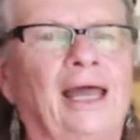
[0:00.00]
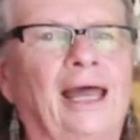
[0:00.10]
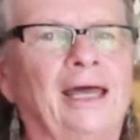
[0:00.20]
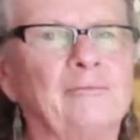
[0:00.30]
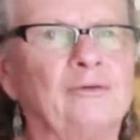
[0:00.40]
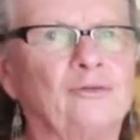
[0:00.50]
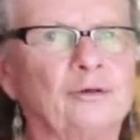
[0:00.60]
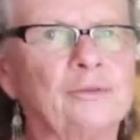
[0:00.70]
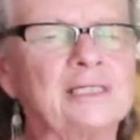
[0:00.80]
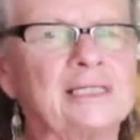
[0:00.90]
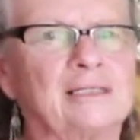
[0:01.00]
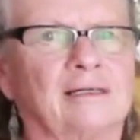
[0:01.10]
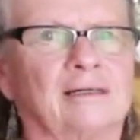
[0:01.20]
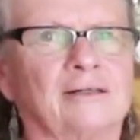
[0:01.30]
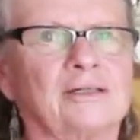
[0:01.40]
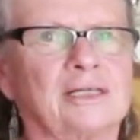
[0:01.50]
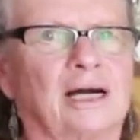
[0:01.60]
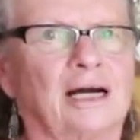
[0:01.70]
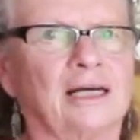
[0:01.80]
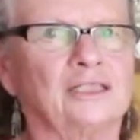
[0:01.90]
And before we start,
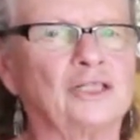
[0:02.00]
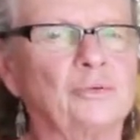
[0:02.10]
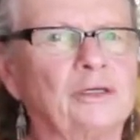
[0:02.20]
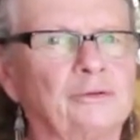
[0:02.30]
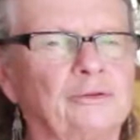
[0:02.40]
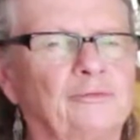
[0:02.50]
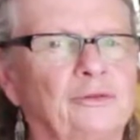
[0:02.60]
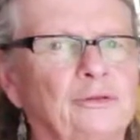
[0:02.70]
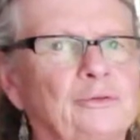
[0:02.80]
I just want to review